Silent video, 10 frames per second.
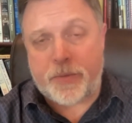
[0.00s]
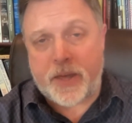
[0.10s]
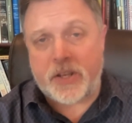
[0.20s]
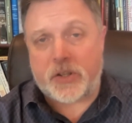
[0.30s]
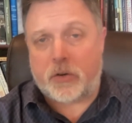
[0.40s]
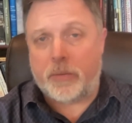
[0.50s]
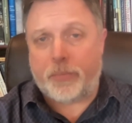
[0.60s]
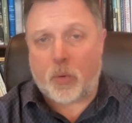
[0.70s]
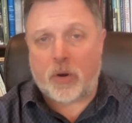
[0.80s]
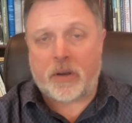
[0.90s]
things that are
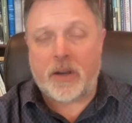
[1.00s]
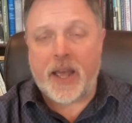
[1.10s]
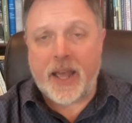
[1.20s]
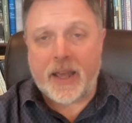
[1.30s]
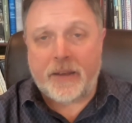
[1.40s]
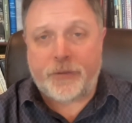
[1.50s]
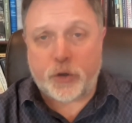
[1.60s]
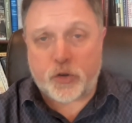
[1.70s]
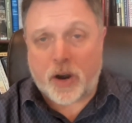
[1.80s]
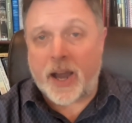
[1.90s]
important if you're
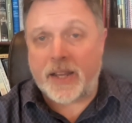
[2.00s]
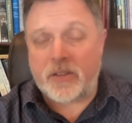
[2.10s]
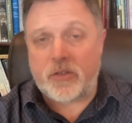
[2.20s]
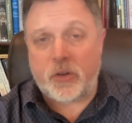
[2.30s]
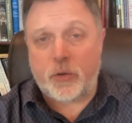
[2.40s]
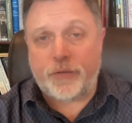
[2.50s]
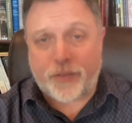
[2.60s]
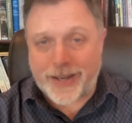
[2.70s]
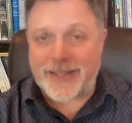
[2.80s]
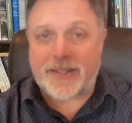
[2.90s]
trying to
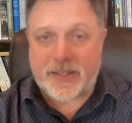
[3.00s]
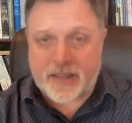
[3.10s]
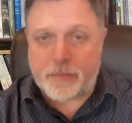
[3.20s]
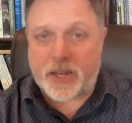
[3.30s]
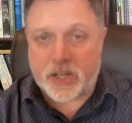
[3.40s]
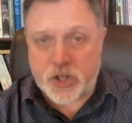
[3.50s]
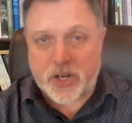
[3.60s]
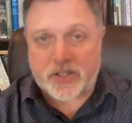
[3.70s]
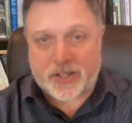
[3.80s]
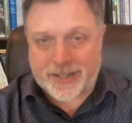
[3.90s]
fight systemic
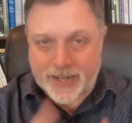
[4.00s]
injustice.